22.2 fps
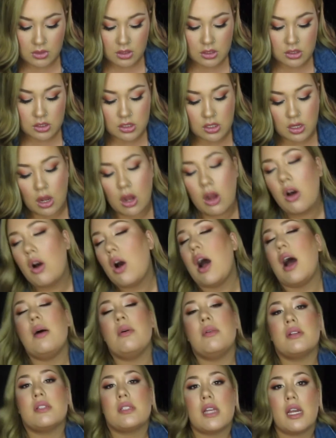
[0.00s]
So
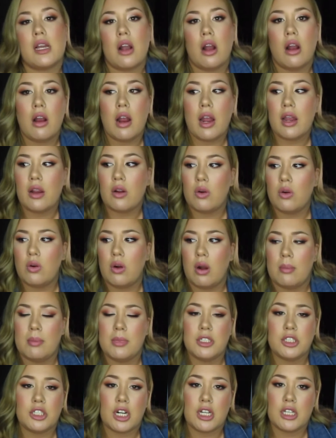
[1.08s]
I was like, all right, cool,
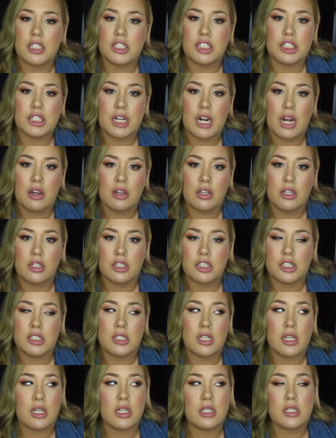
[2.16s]
I'm gonna try this shit out. You know,
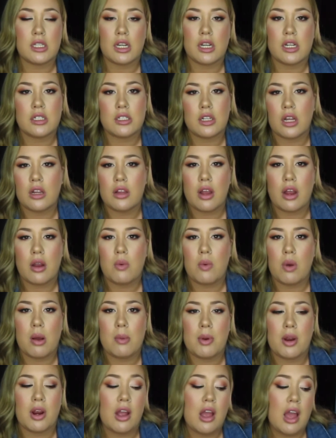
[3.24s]
she's like, it's like $1 at
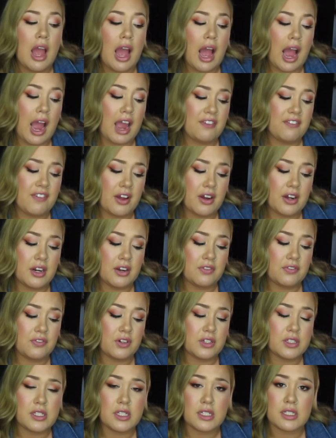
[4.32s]
Walmart. I found it
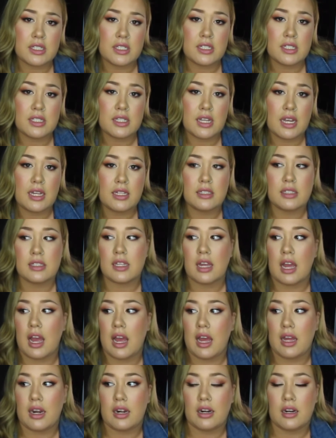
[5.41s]
for 60 cents
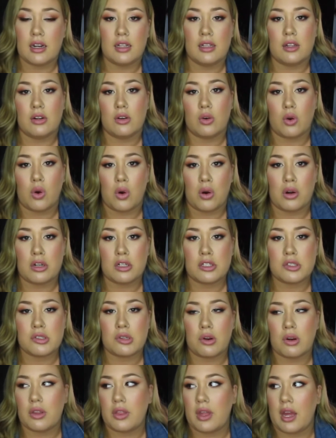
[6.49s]
at a little corner
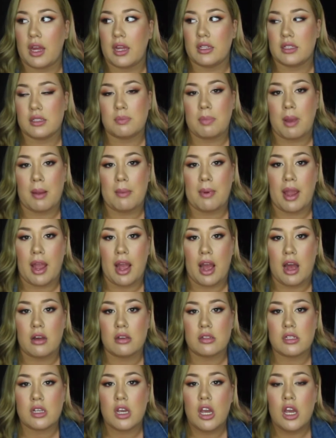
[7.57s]
store that's by my
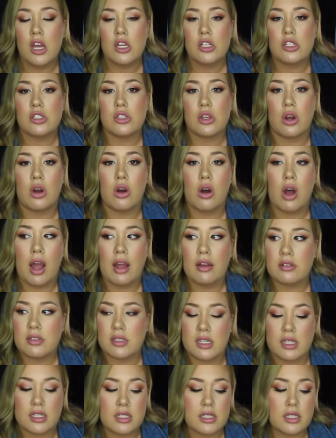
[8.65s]
house. So
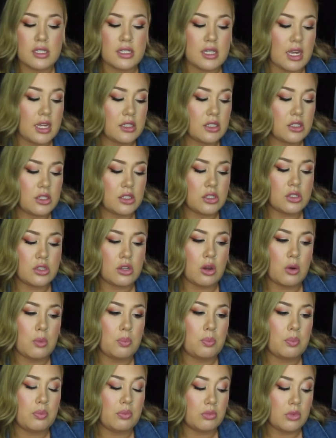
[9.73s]
60 cents the
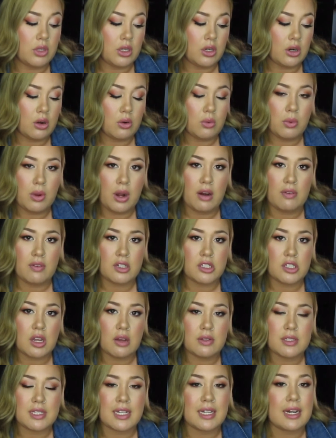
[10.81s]
soap, you know, whatever. So
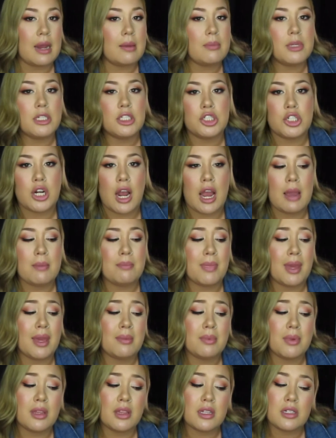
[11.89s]
I was like, let me try.
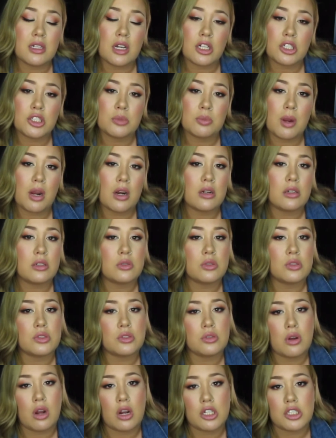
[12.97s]
Maybe the Dr. Bronner's was
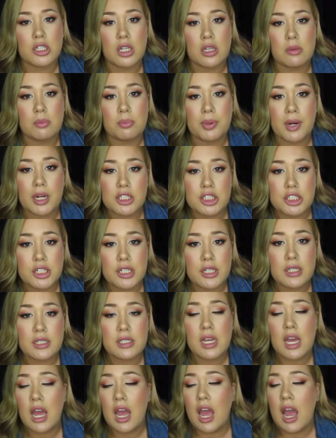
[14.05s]
too harsh on the
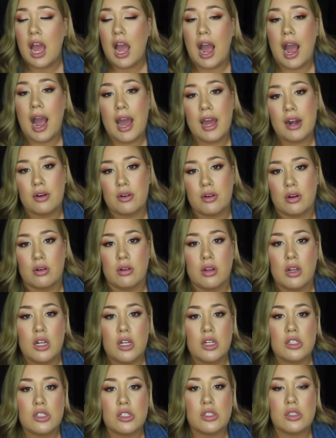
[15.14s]
brushes, I don't know.
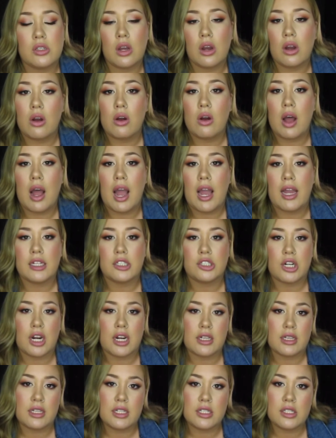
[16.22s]
So I
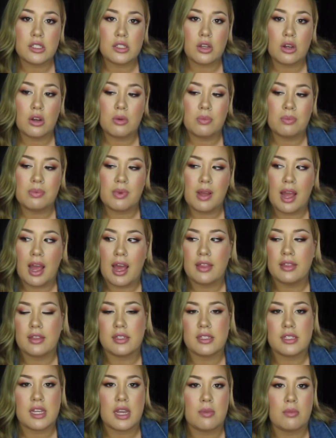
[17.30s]
tried this soap and
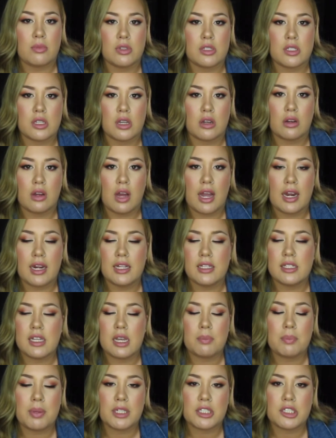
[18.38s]
the same result. I didn't
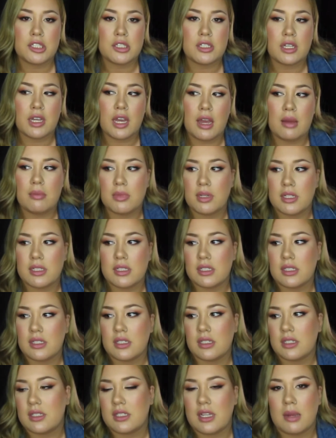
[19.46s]
take pictures again because
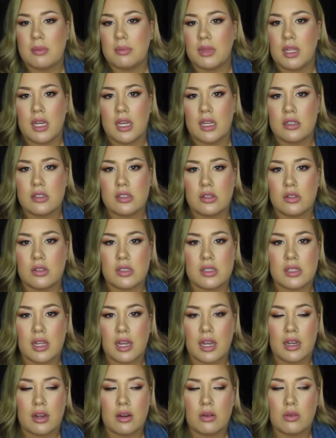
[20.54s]
it's the same thing, so it's
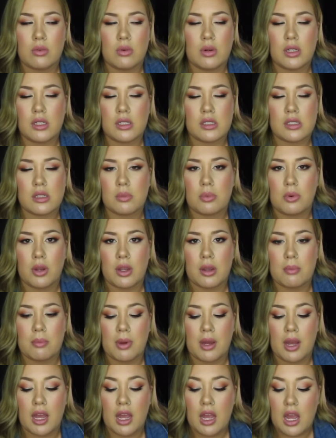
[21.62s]
like, what's the
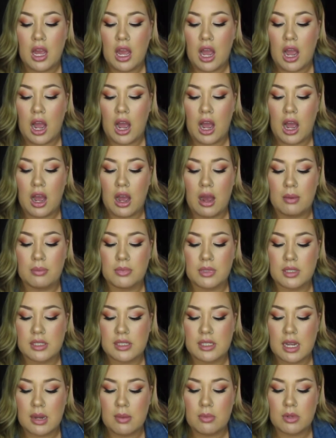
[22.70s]
point? But the
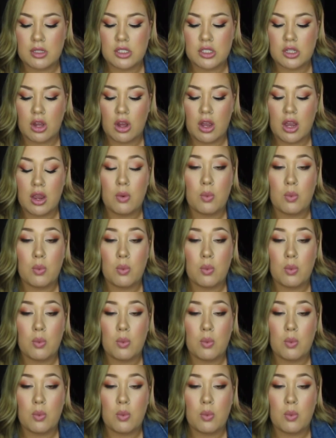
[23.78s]
same result.